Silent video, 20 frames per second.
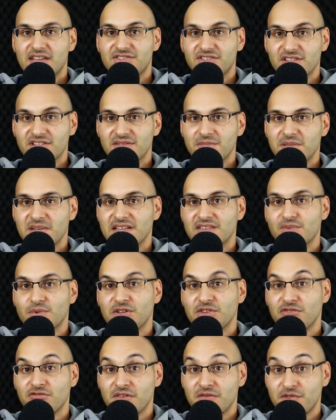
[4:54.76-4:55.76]
It just means
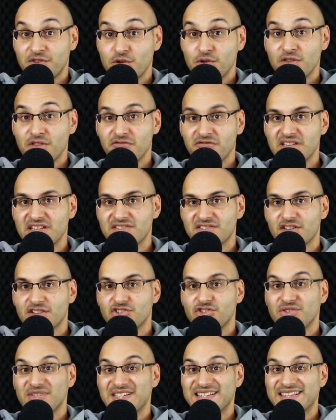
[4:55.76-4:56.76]
when you're reviewing the
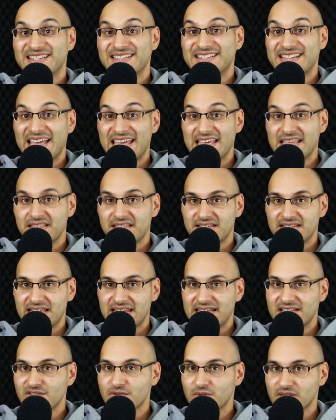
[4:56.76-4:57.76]
research, you need to take this
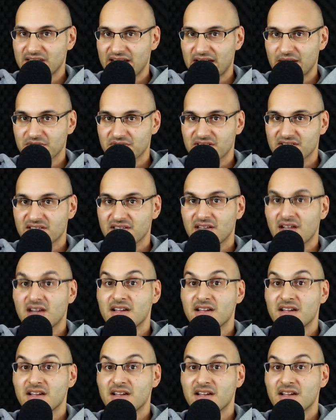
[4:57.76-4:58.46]
into account as a